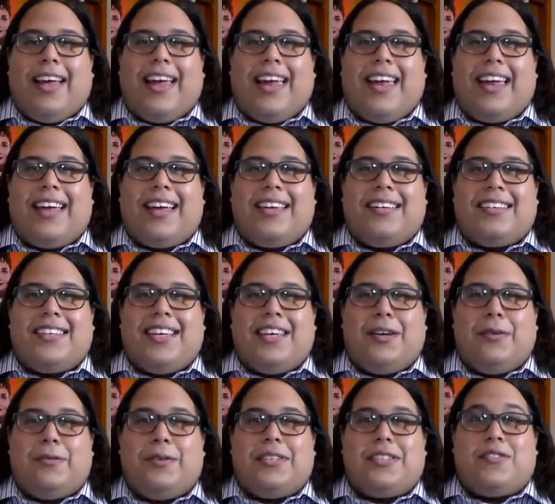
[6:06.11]
and
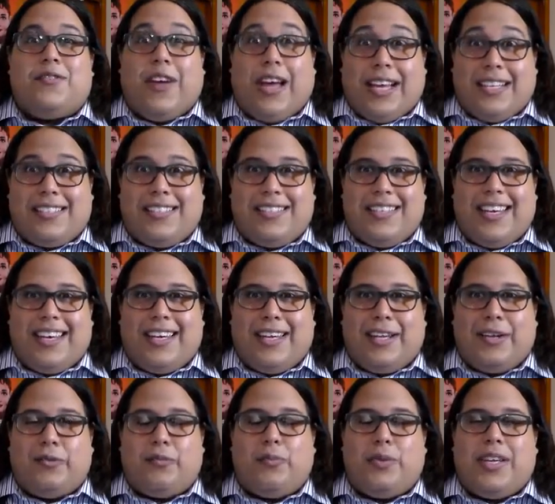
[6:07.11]
it was
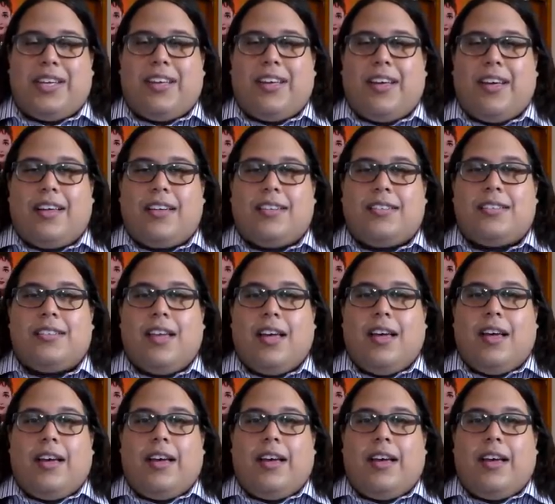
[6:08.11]
fascinating because